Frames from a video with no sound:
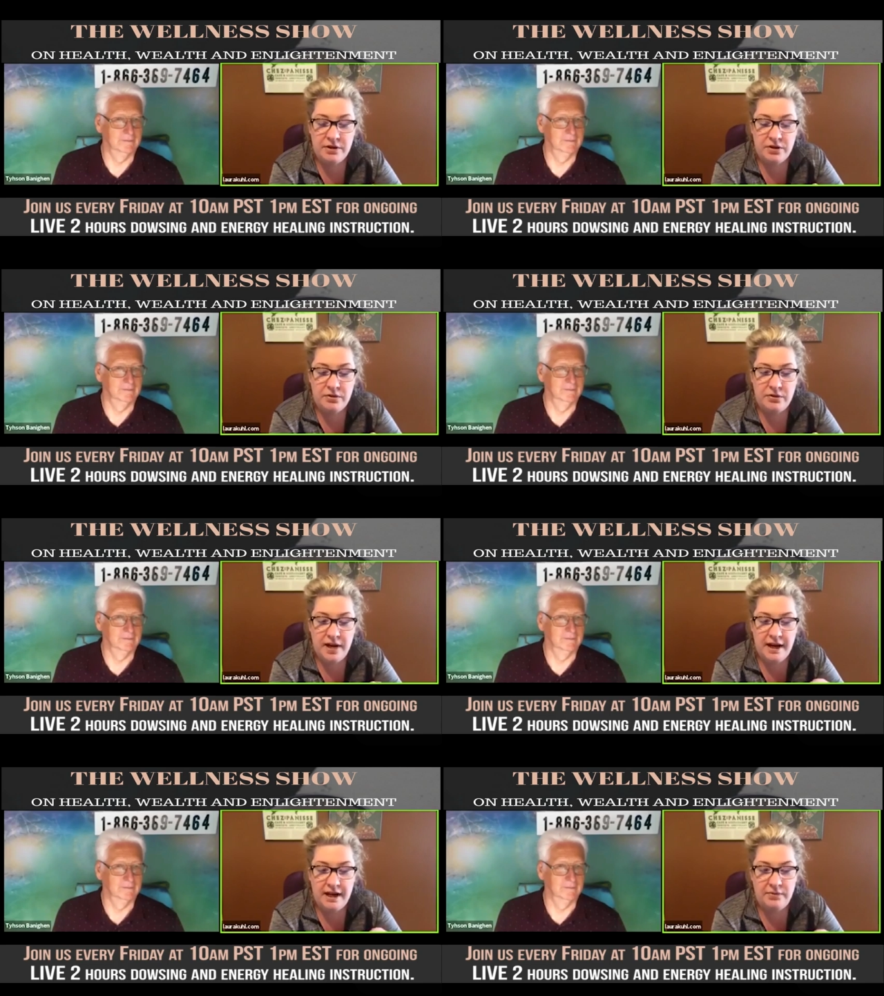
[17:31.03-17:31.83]
Speaker 1: you,
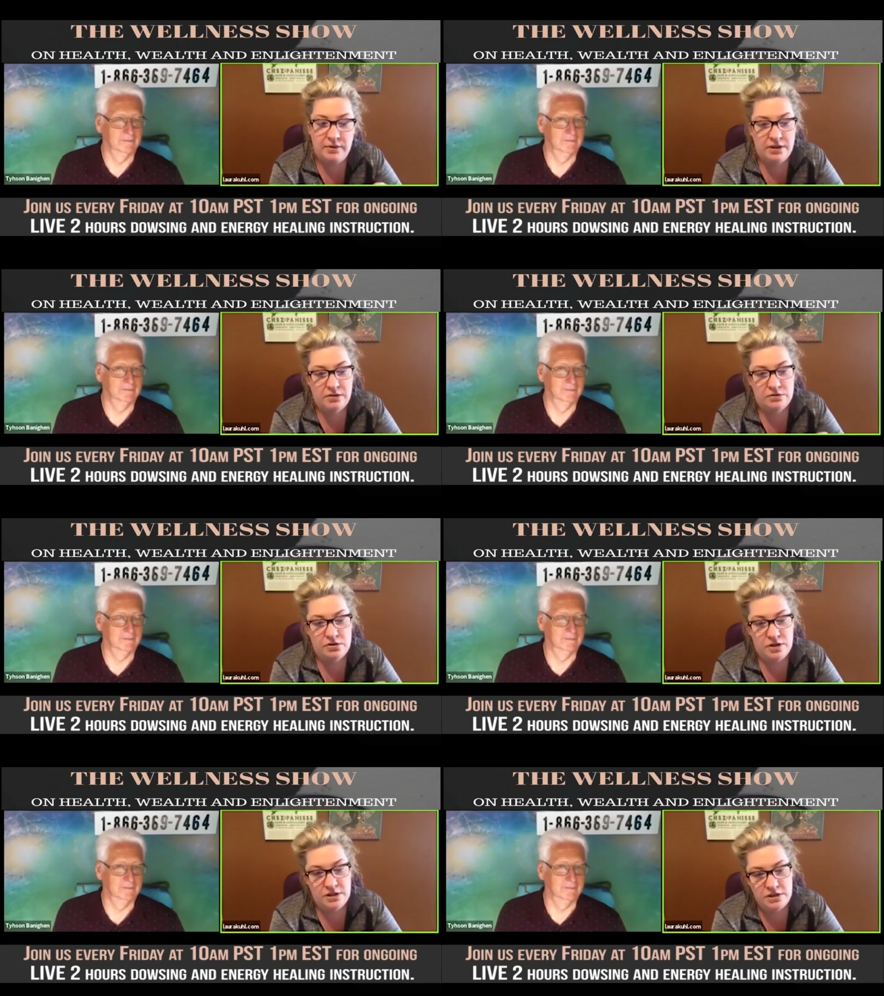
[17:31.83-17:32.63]
i.e. we don't
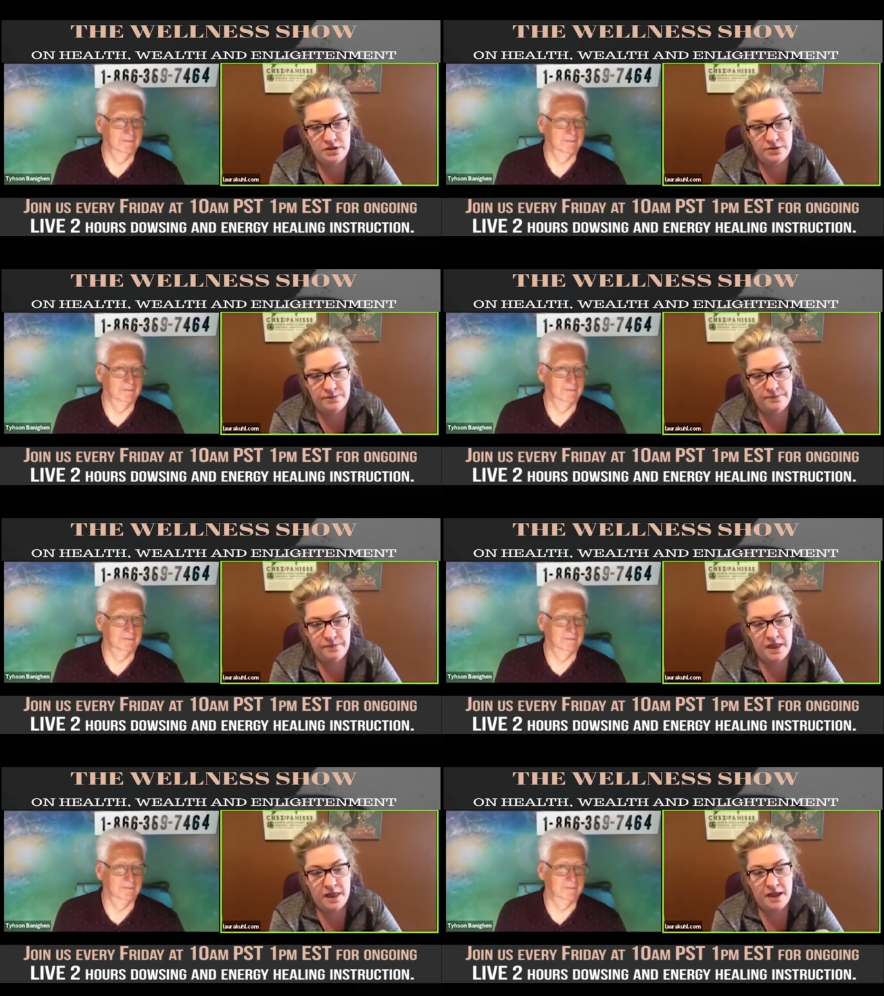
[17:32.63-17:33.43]
trust you,
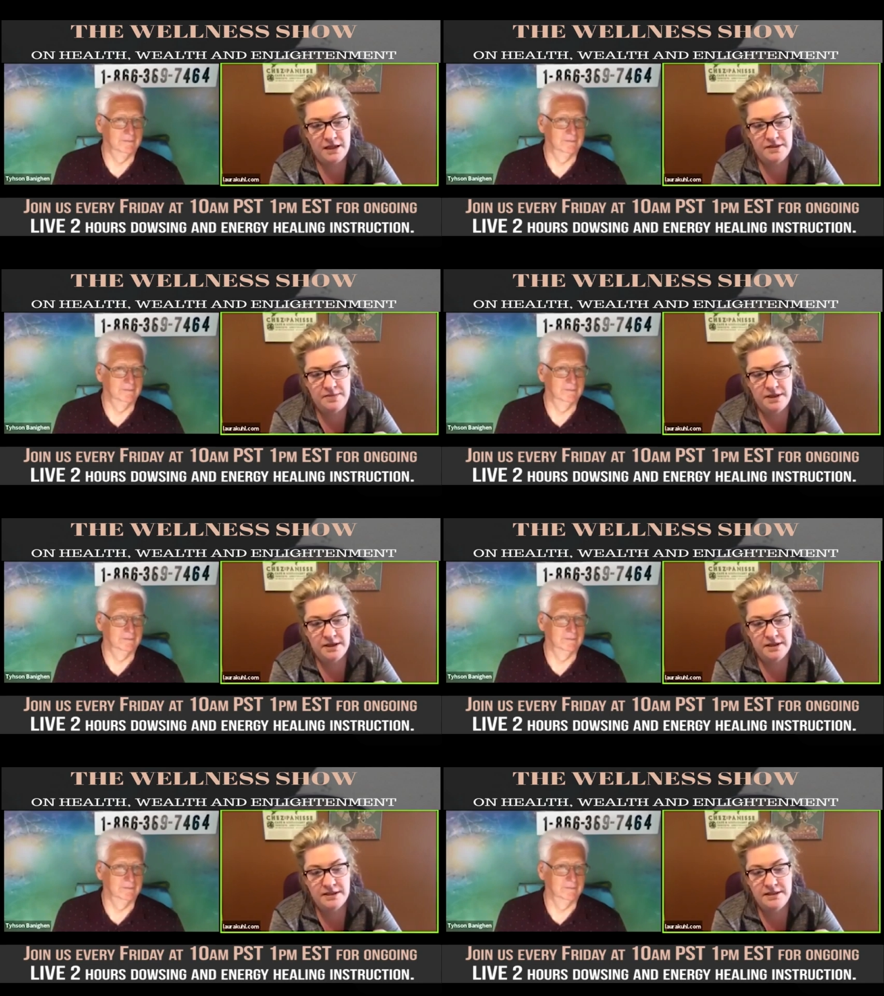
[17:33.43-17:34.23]
is
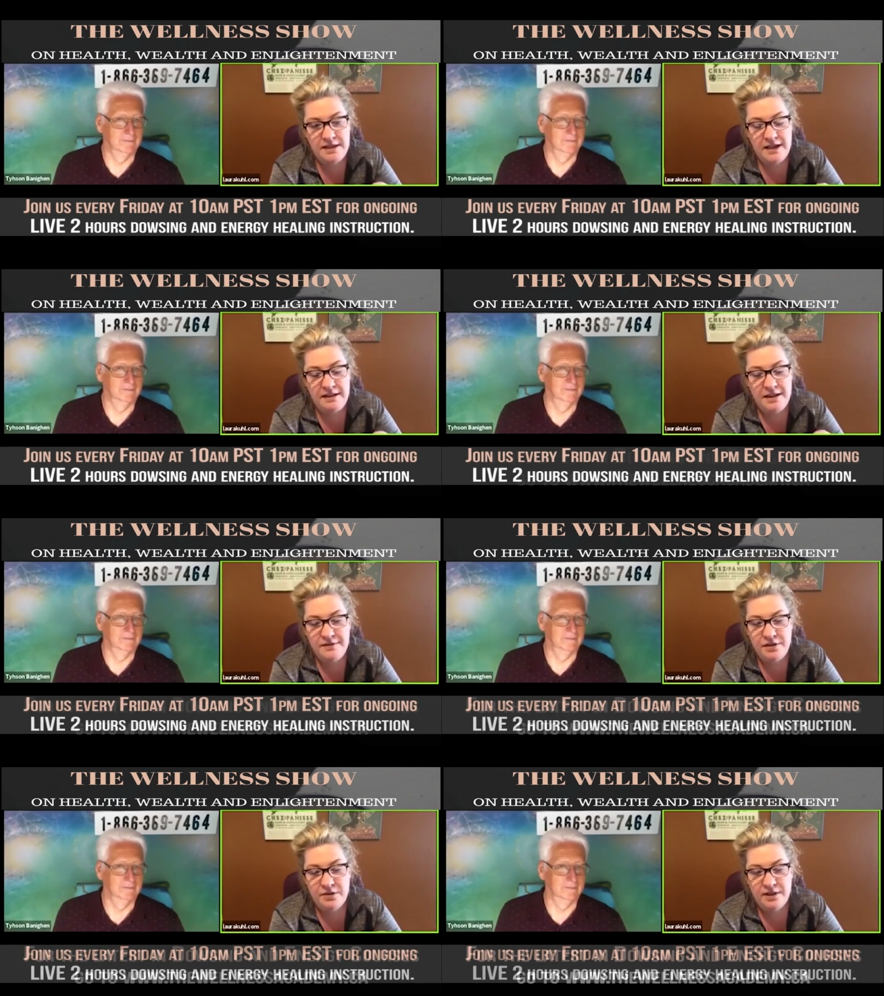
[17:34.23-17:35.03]
because I love
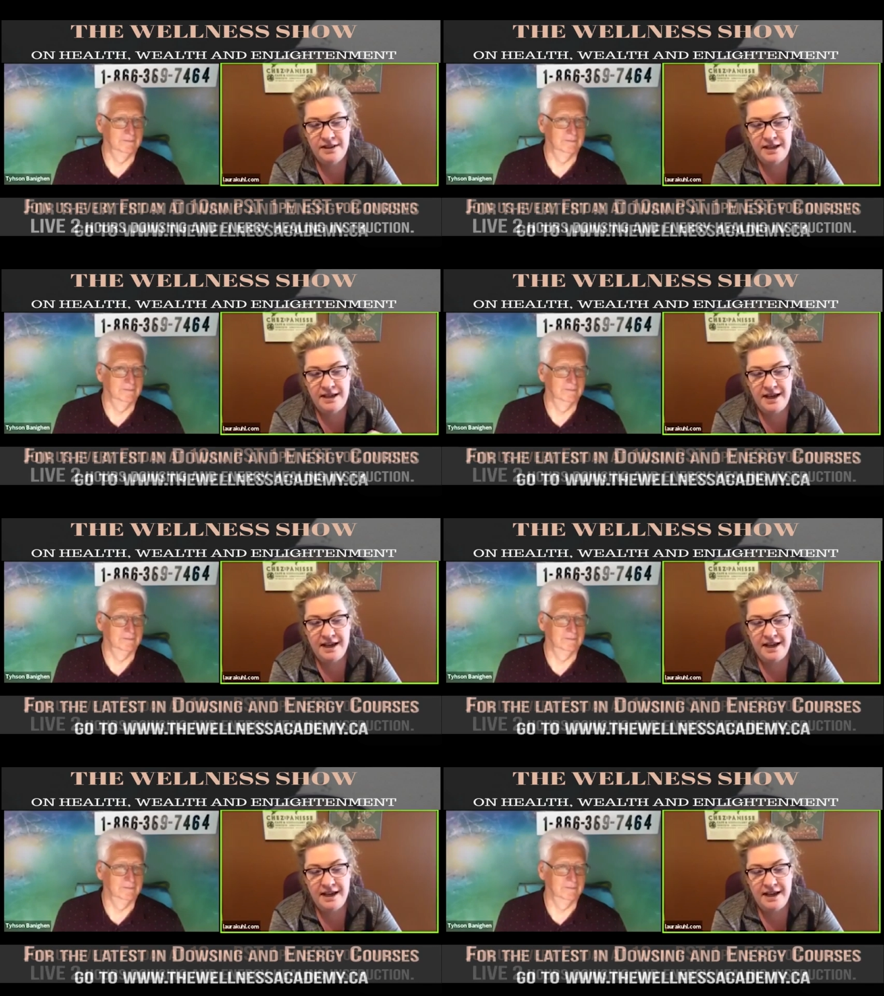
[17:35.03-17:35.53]
you, and that